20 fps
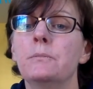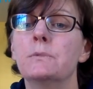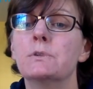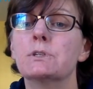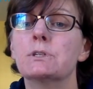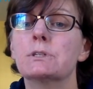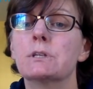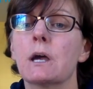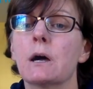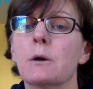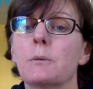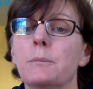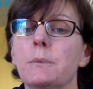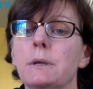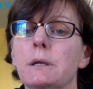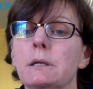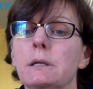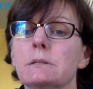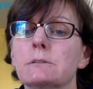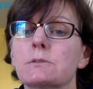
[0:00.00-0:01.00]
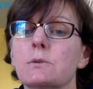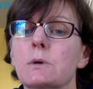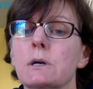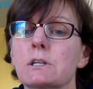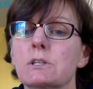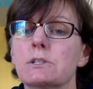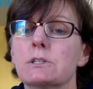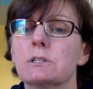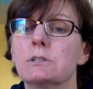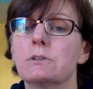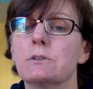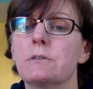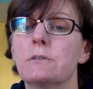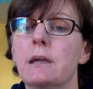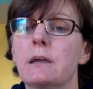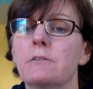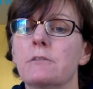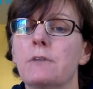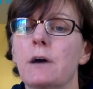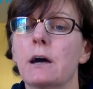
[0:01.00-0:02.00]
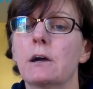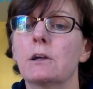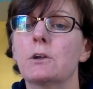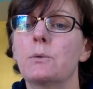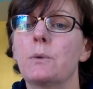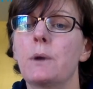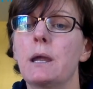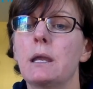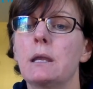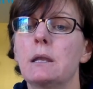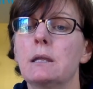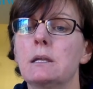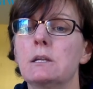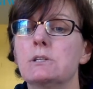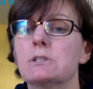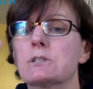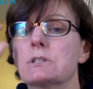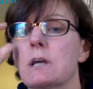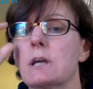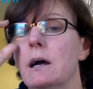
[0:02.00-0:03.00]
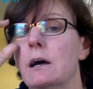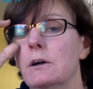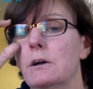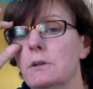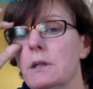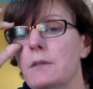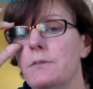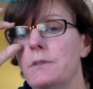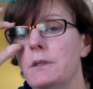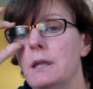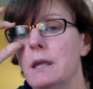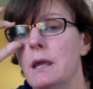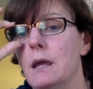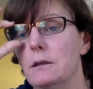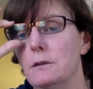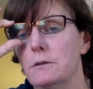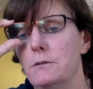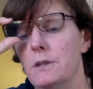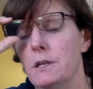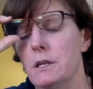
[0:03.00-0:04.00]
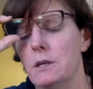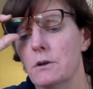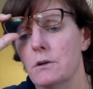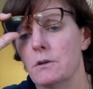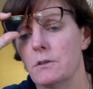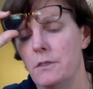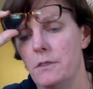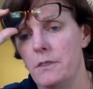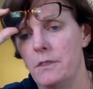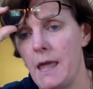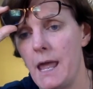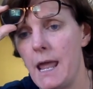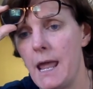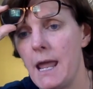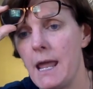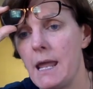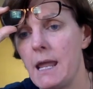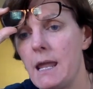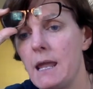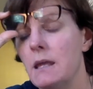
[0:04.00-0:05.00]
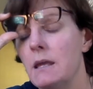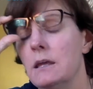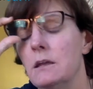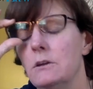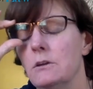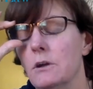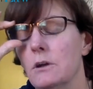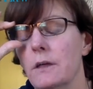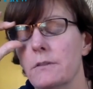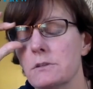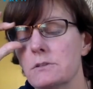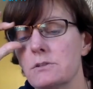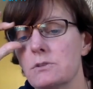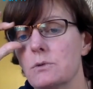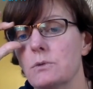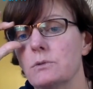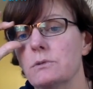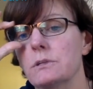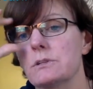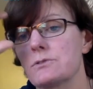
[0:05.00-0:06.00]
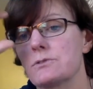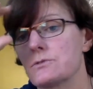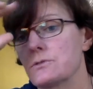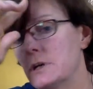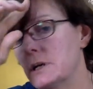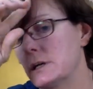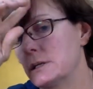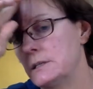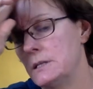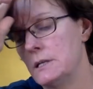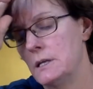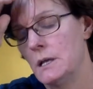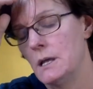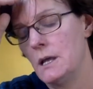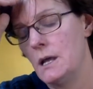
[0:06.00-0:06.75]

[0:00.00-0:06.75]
Shelby's question: do they evaluate each child at the end of the year? They, not the school district.